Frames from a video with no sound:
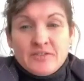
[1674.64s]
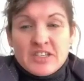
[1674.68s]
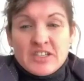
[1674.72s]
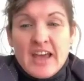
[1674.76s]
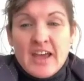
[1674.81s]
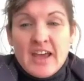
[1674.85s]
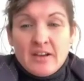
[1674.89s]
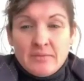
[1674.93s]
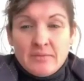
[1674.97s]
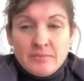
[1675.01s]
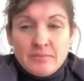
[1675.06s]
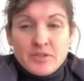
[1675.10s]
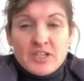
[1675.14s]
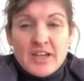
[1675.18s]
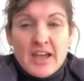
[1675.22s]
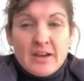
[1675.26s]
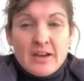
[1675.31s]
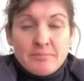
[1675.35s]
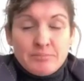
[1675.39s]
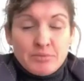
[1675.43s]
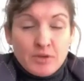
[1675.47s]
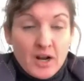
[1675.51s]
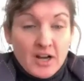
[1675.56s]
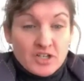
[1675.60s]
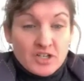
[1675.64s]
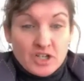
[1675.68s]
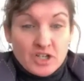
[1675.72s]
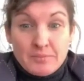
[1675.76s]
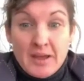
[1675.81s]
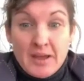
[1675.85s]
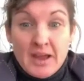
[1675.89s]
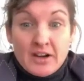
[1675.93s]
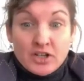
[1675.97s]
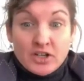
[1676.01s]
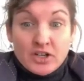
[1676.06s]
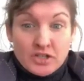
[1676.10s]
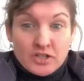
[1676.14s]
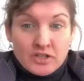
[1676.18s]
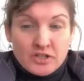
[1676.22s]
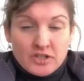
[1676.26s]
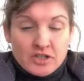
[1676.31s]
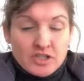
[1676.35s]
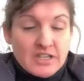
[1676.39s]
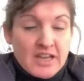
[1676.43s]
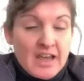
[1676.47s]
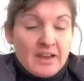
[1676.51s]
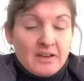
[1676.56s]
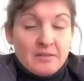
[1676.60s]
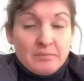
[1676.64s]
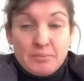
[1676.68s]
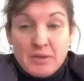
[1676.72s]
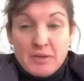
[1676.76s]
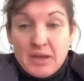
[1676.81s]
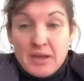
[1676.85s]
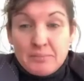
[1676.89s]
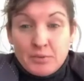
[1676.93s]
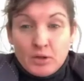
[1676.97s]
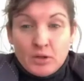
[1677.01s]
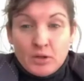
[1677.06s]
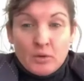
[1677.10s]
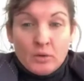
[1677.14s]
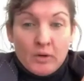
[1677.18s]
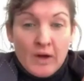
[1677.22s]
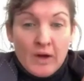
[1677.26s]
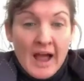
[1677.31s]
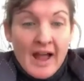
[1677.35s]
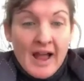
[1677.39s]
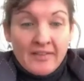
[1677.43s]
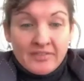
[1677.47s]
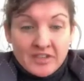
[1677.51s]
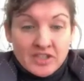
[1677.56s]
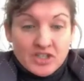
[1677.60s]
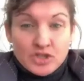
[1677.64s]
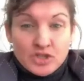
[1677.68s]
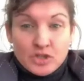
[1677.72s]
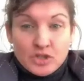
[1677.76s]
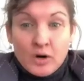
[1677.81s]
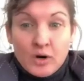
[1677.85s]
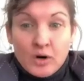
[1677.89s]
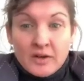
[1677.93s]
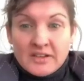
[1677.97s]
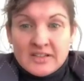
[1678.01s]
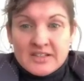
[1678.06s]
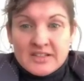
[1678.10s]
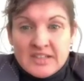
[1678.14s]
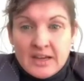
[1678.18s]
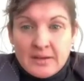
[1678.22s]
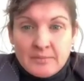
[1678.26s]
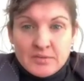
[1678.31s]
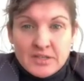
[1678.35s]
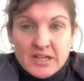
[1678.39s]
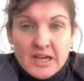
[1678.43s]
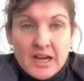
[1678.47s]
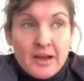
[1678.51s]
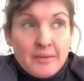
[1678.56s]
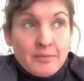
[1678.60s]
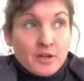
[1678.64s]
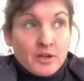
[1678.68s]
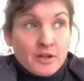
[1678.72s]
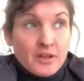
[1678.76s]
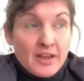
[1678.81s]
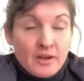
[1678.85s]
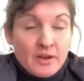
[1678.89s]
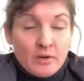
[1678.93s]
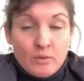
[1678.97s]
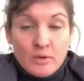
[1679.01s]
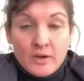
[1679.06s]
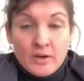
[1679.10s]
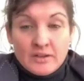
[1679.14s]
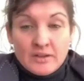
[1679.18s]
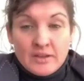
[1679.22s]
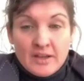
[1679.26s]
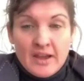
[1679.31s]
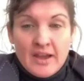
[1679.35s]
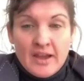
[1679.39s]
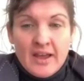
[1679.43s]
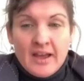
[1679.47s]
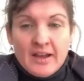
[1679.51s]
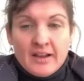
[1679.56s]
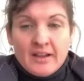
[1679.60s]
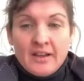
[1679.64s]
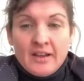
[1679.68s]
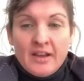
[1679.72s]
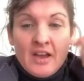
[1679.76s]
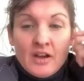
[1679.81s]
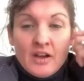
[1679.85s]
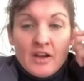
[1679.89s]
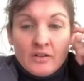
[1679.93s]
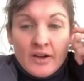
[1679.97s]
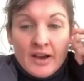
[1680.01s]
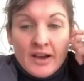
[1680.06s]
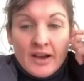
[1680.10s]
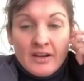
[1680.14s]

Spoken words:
10 project manager, 10 people at the store at the same time. You're like, what the heck, right?